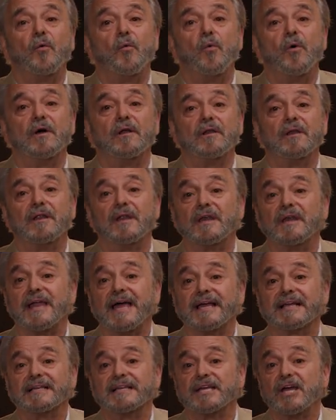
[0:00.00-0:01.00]
will
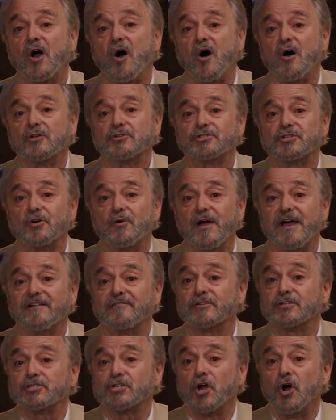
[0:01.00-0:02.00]
likely also
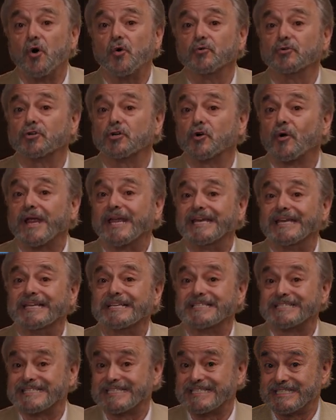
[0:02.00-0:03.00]
have its own
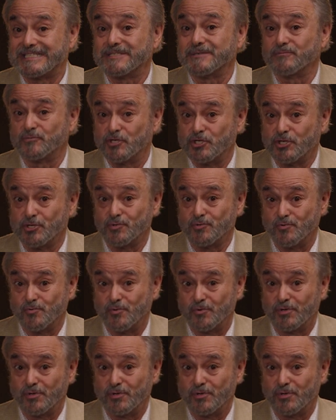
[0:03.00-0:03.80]
grading system too.